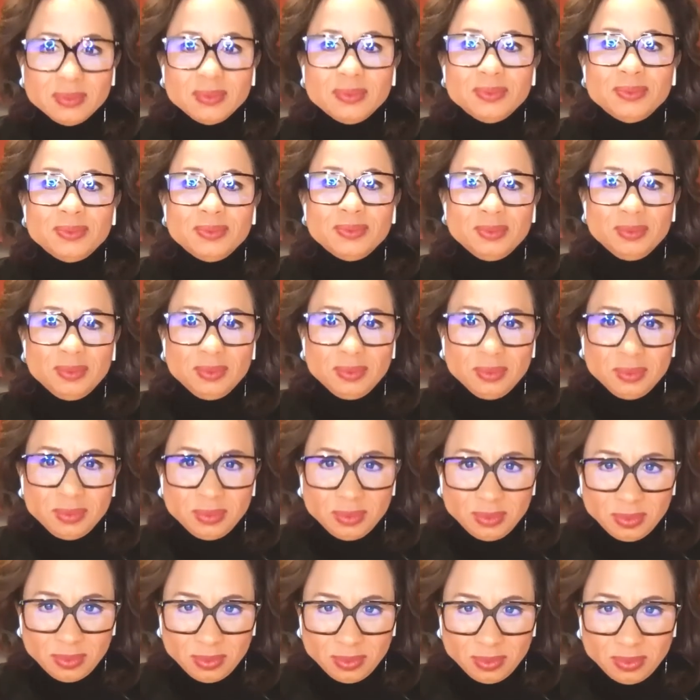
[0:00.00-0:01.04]

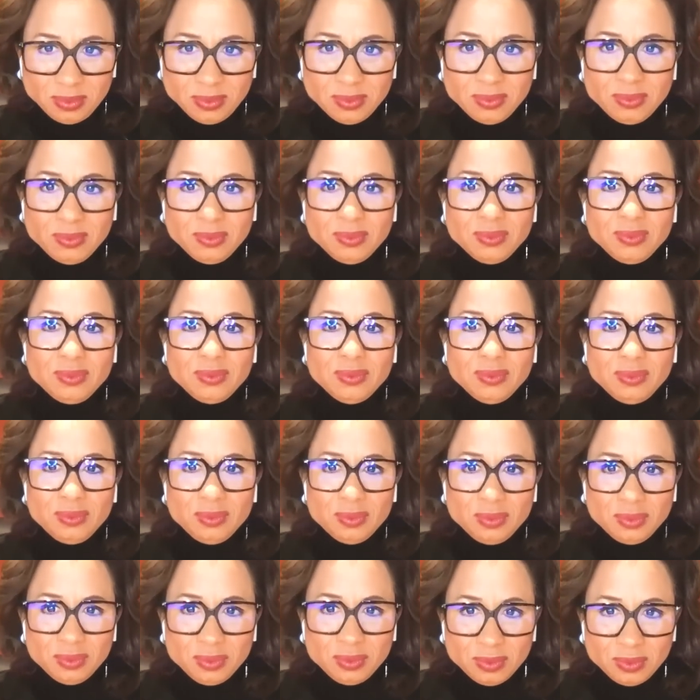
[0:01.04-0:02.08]

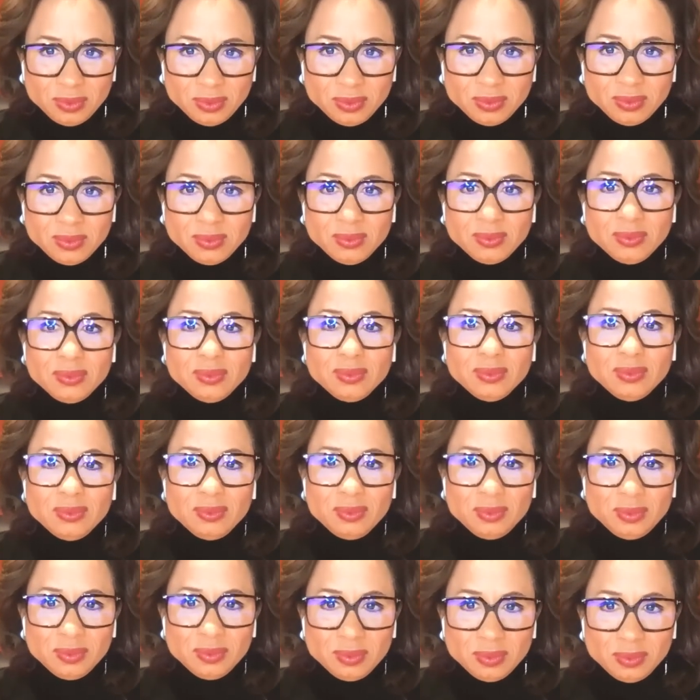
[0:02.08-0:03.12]

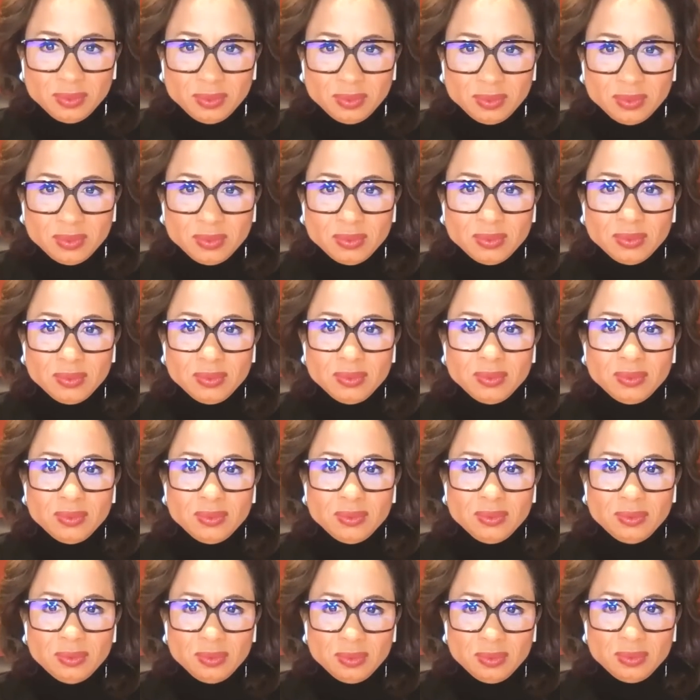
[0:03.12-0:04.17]

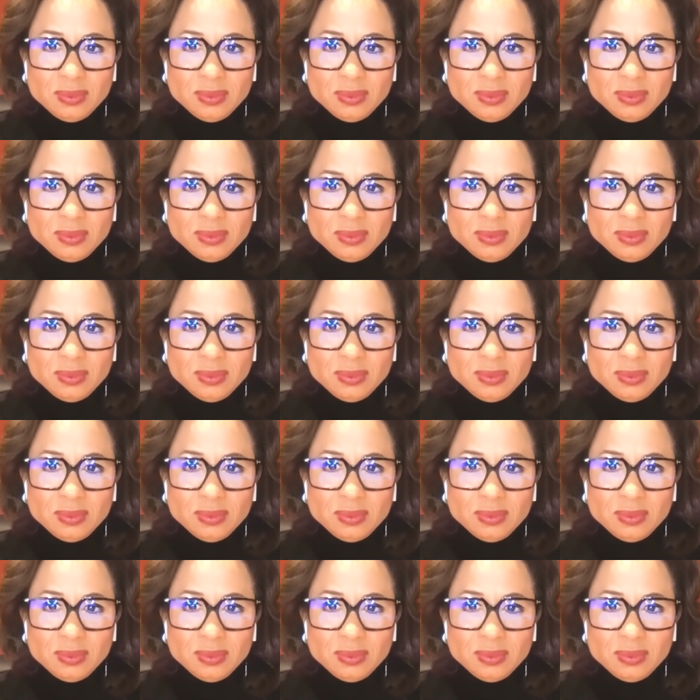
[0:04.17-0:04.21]
The person shown says nothing.